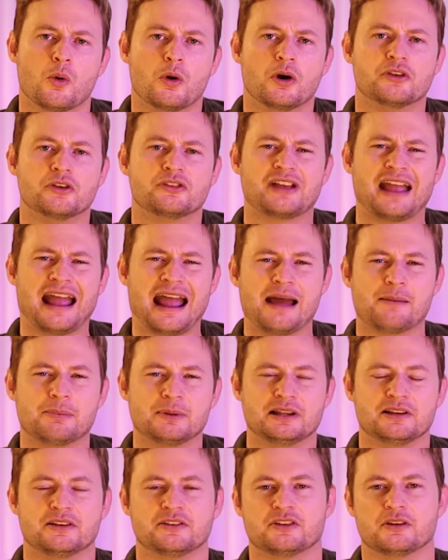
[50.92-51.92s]
Whereas
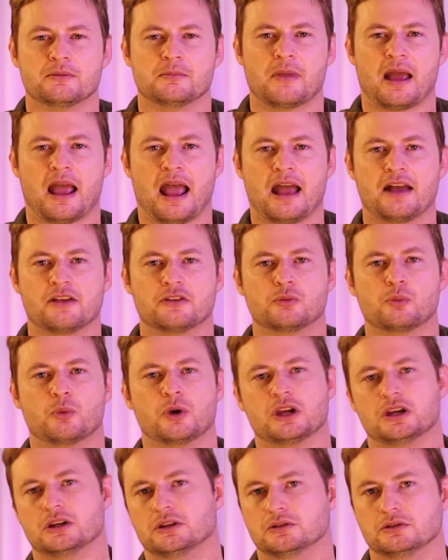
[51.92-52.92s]
capitalism, as
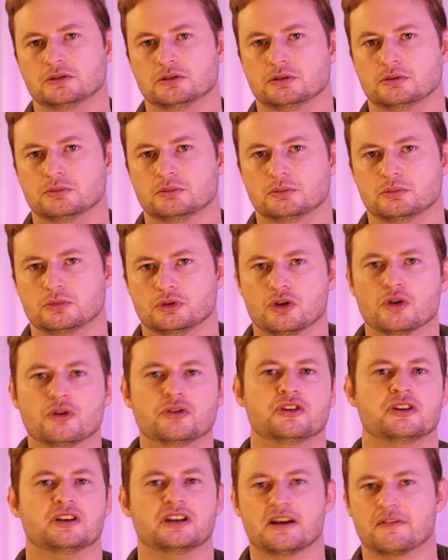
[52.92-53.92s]
we use
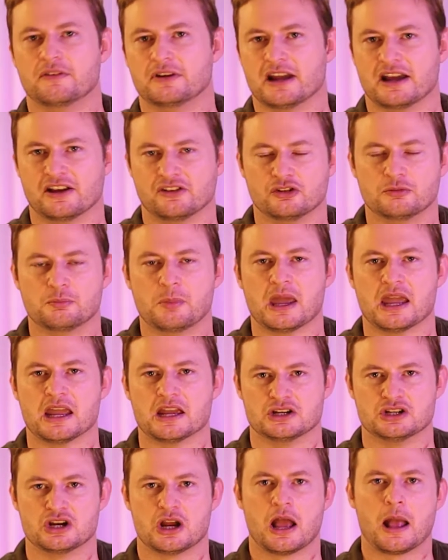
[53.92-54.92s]
it in everyday
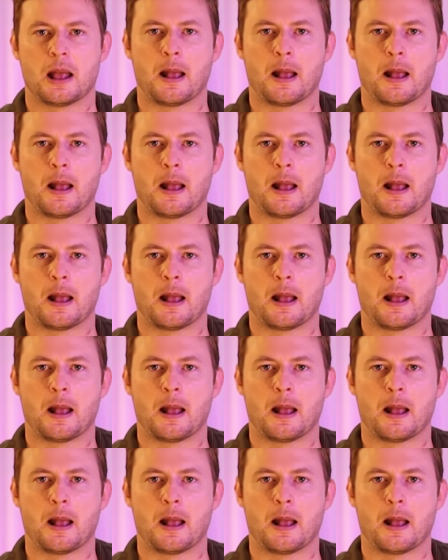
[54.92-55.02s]
speech,